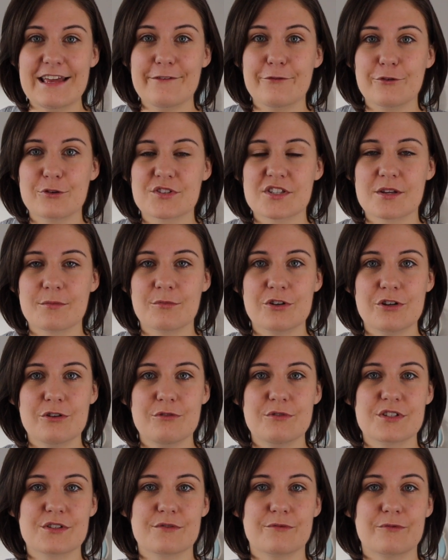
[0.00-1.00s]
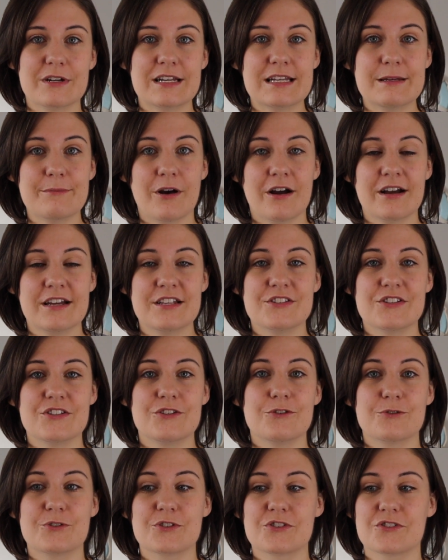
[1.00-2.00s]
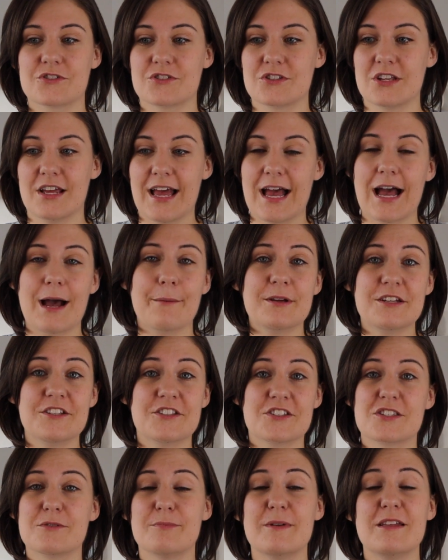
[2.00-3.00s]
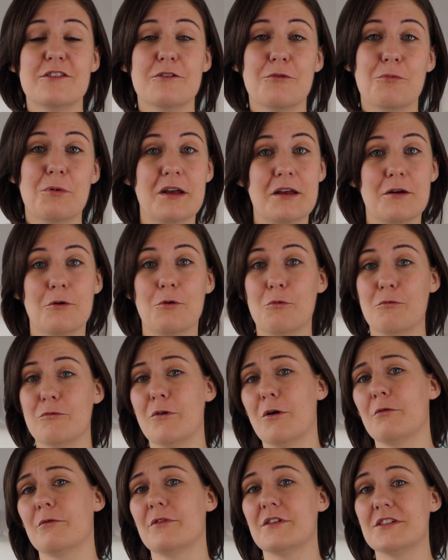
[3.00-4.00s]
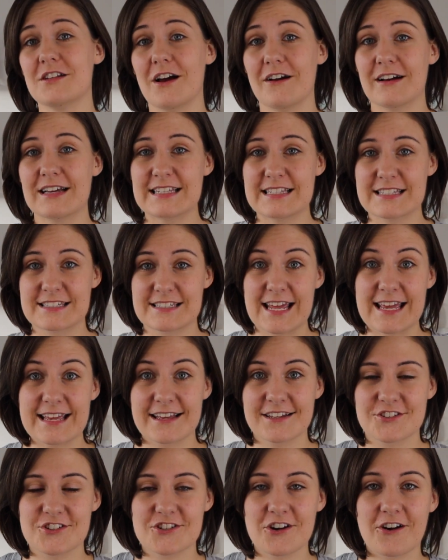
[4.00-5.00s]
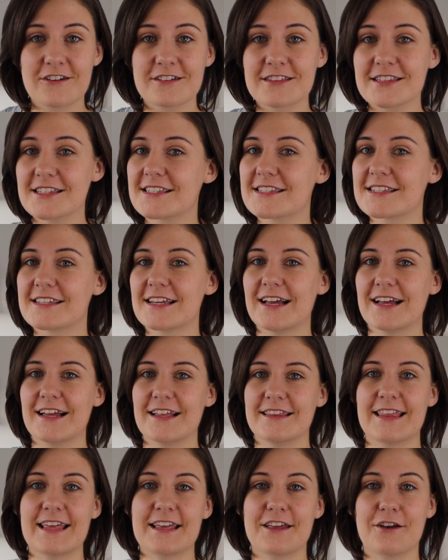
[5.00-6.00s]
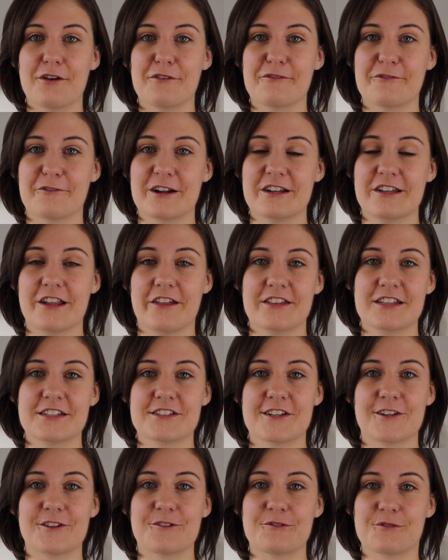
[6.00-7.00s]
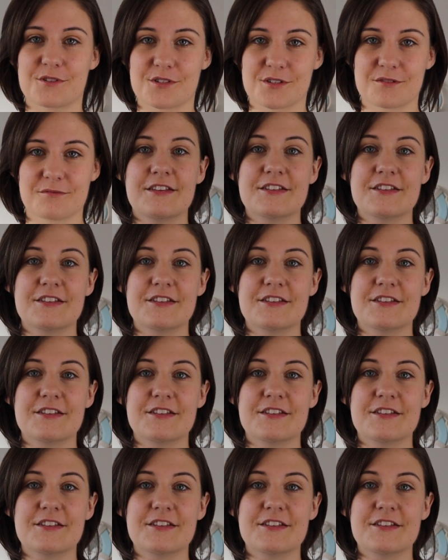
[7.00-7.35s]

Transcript: If you're someone who doesn't really mind and you're just happy to spin the wheel, roll the dice, take a chance, then go for it, nothing to lose.